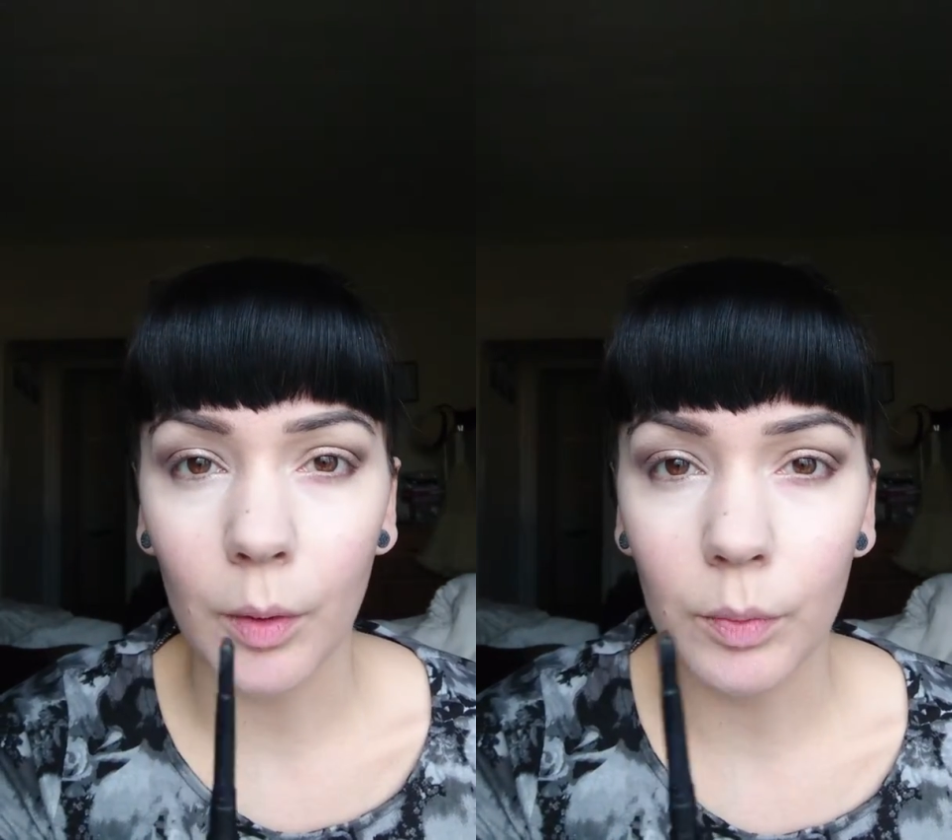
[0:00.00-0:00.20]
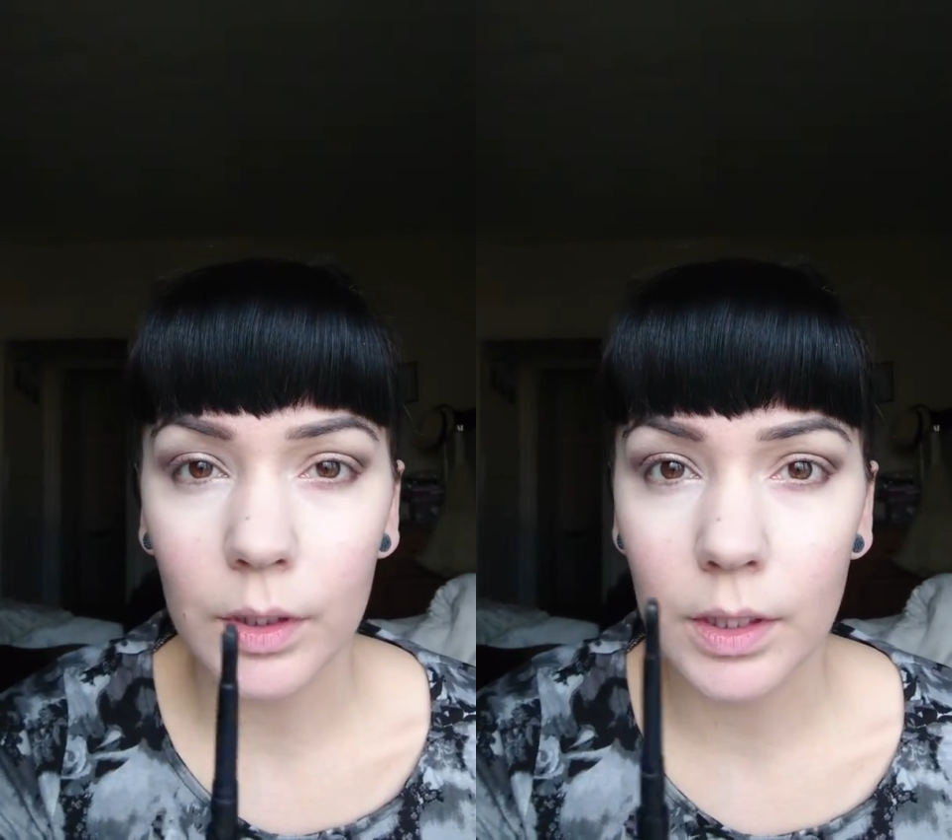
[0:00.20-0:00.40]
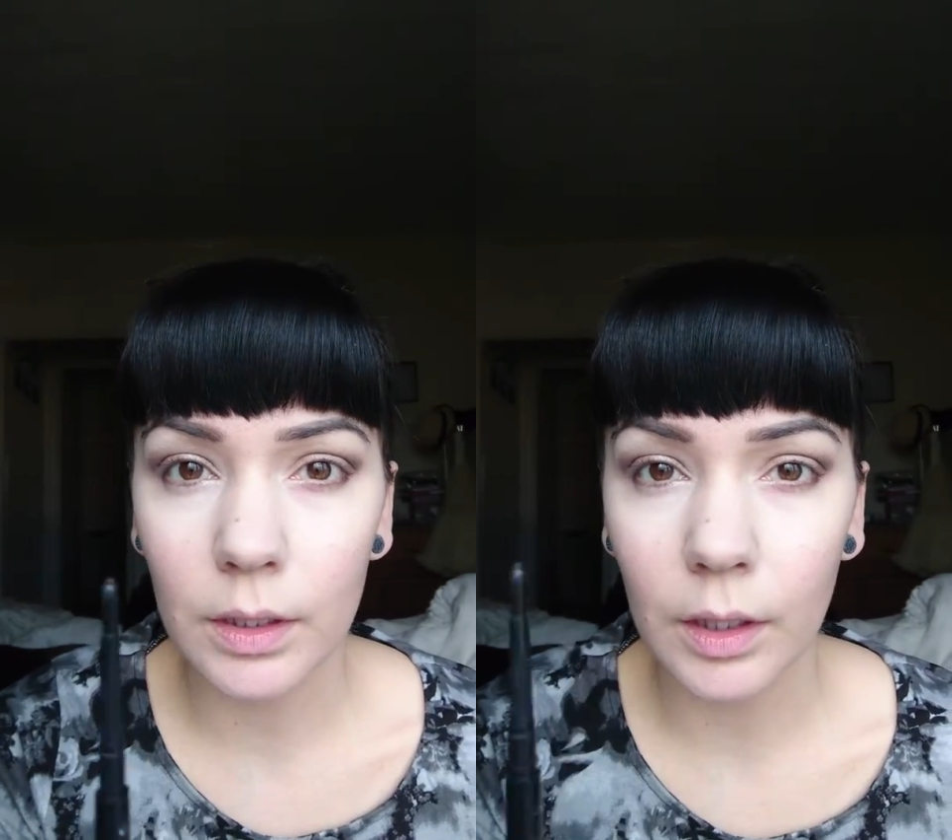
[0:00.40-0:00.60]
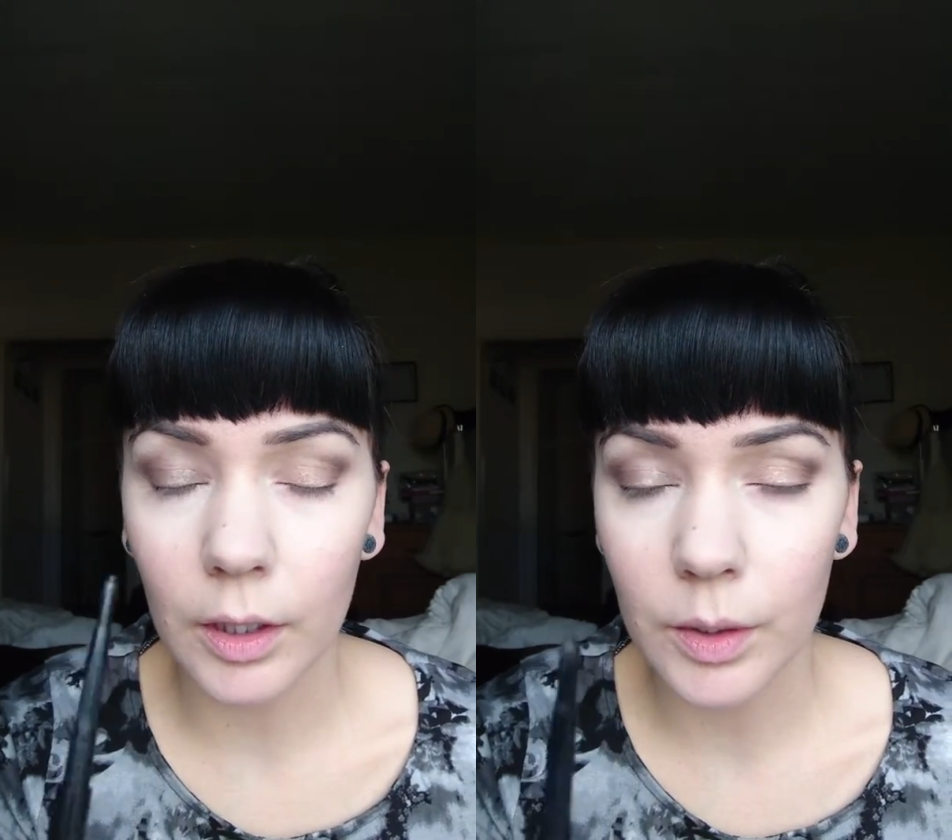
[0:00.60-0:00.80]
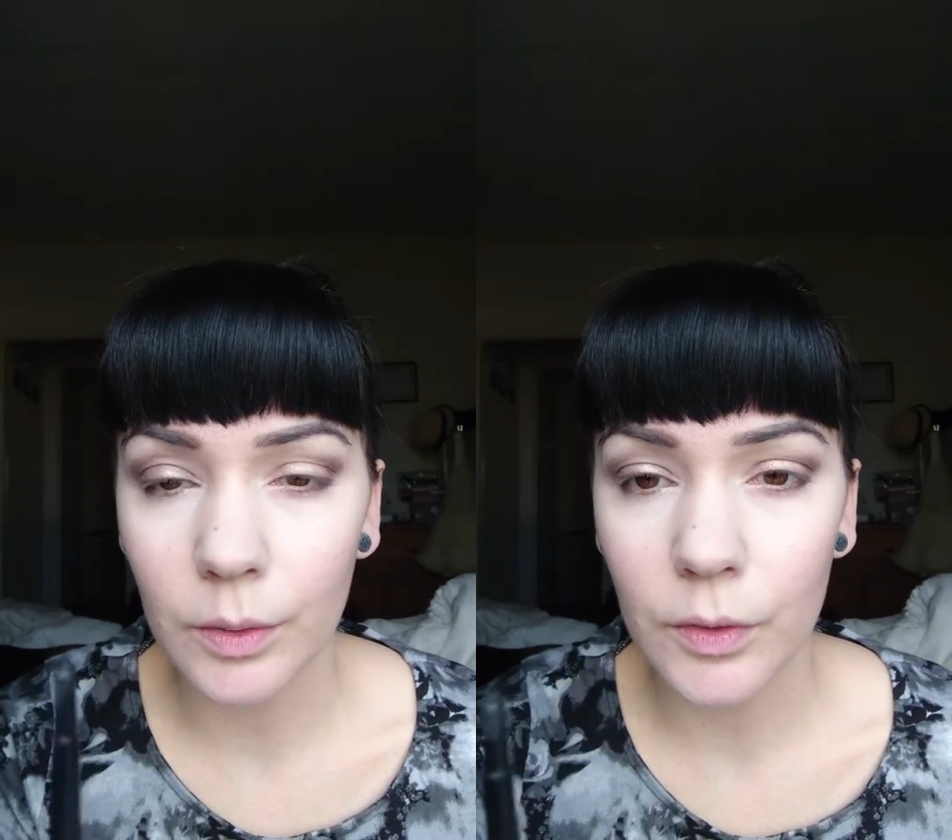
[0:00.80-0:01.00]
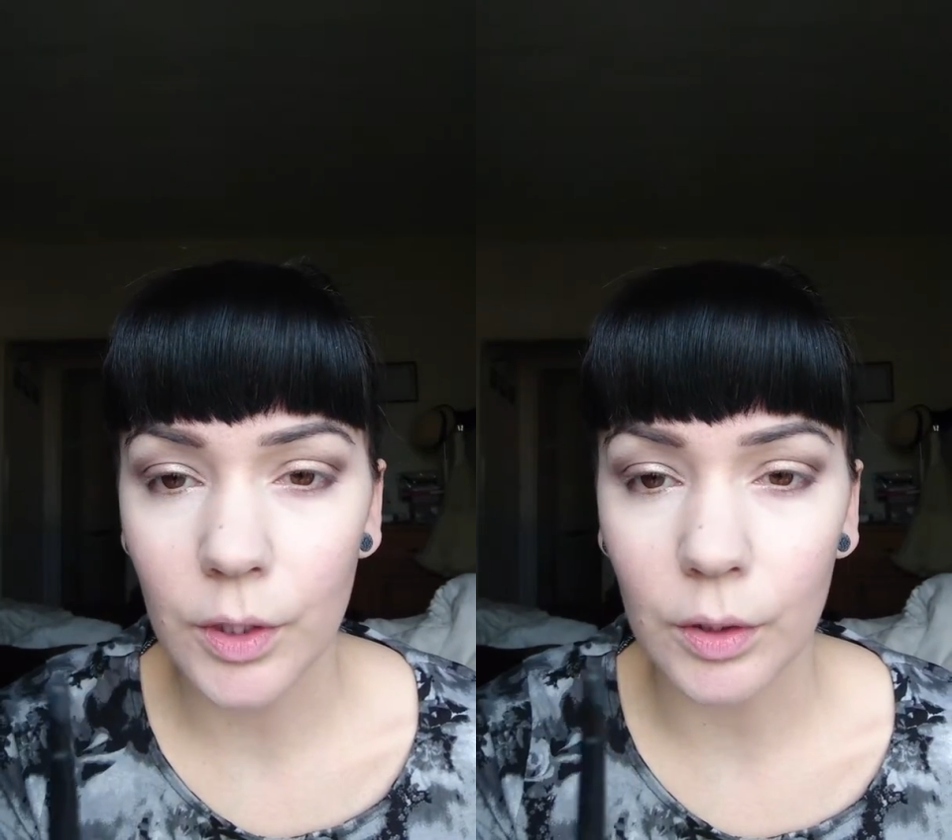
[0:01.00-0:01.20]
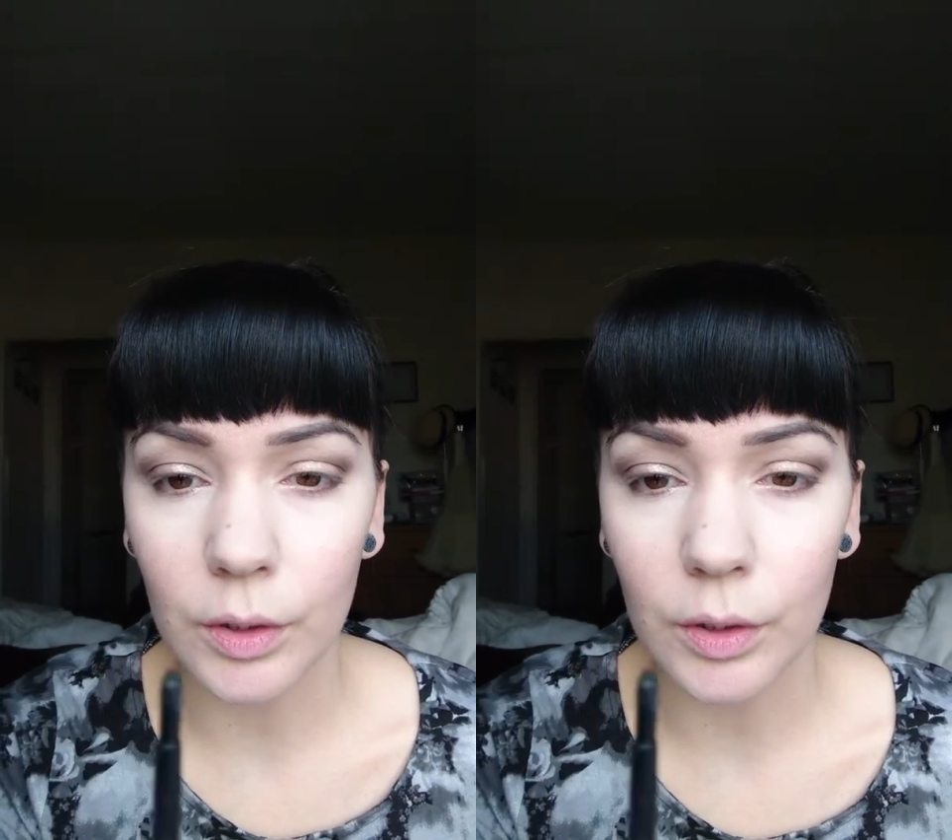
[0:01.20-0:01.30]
I would like to have shown